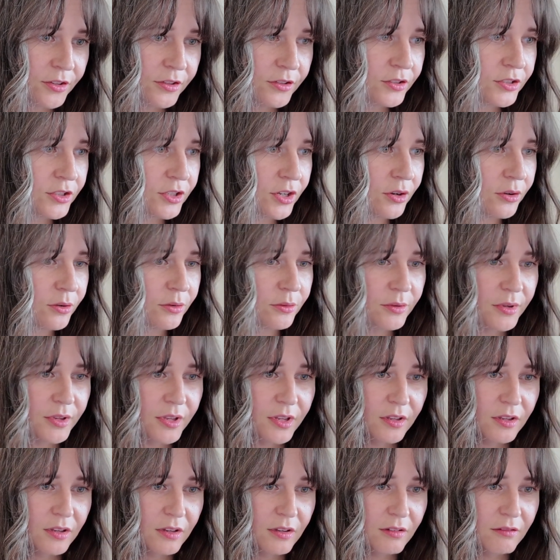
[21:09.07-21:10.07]
So,
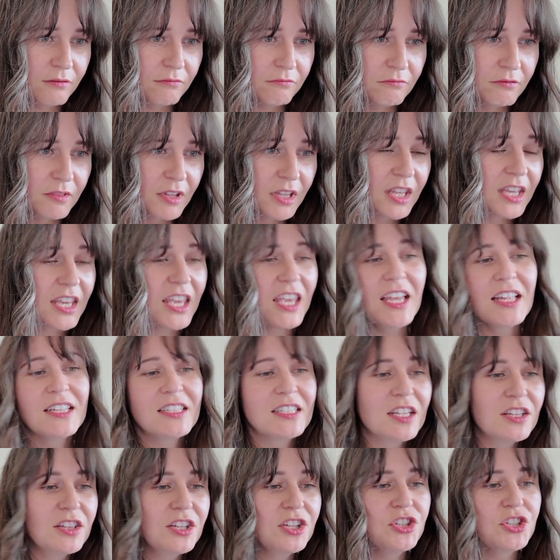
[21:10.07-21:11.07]
like,
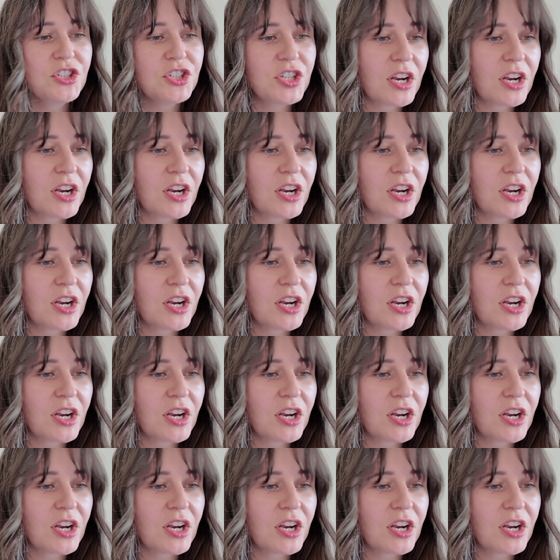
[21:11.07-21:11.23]
it's in this